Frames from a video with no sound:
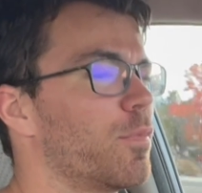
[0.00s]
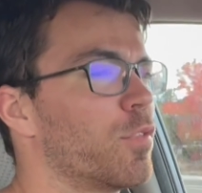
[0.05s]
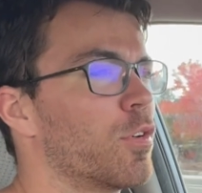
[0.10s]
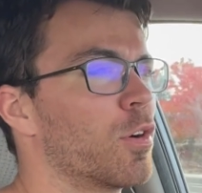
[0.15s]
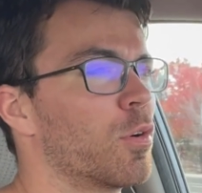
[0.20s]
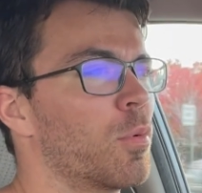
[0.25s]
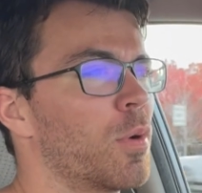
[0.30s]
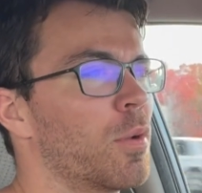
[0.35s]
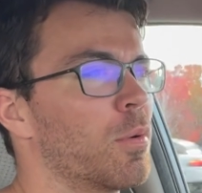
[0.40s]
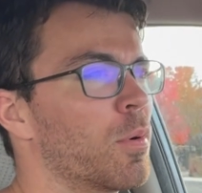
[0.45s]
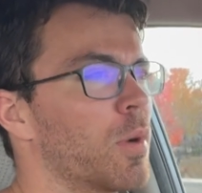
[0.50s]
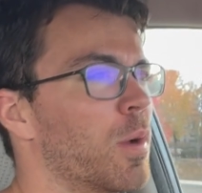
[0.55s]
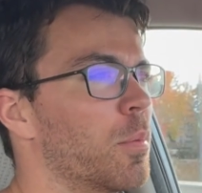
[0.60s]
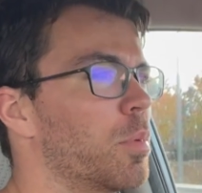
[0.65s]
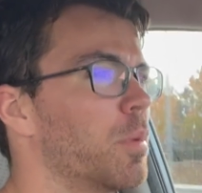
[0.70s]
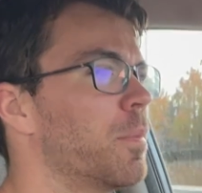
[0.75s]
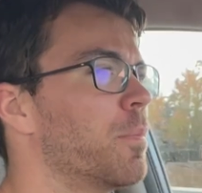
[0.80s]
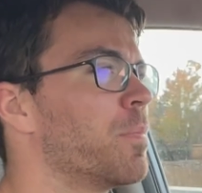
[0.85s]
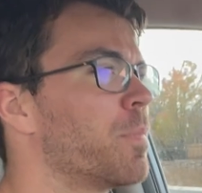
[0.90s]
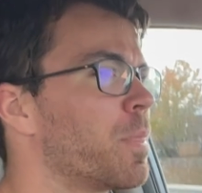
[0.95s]
for a one rep.
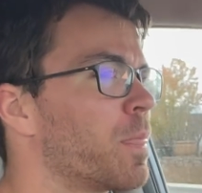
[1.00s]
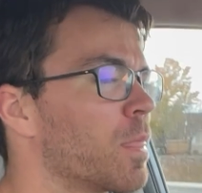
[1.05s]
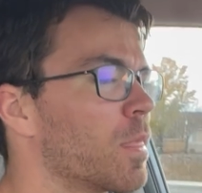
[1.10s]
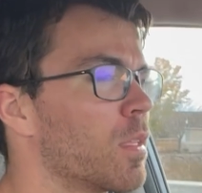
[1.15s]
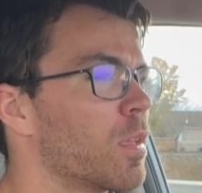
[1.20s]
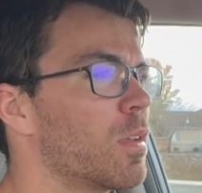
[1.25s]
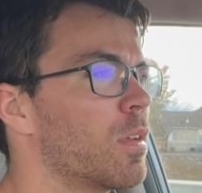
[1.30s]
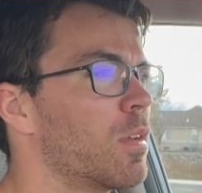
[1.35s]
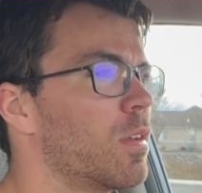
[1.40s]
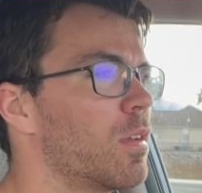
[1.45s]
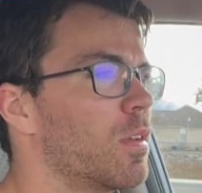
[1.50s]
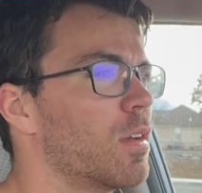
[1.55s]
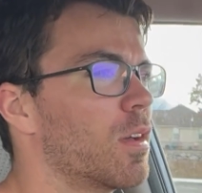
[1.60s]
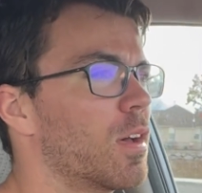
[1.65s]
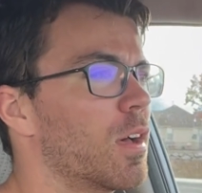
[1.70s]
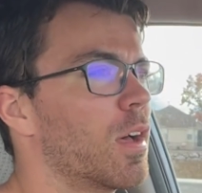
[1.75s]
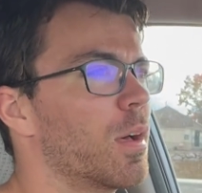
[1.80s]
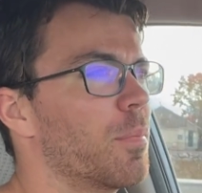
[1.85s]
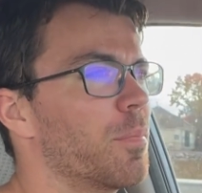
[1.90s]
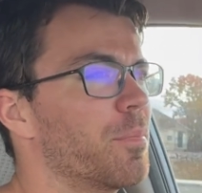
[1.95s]

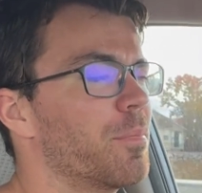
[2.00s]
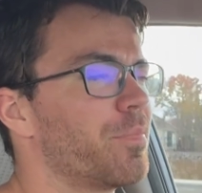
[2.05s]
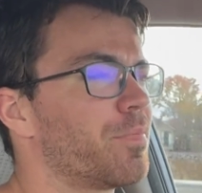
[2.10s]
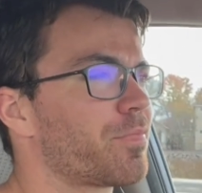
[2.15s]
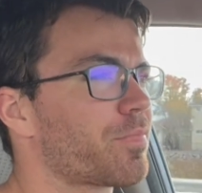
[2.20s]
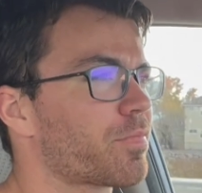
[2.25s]
Um,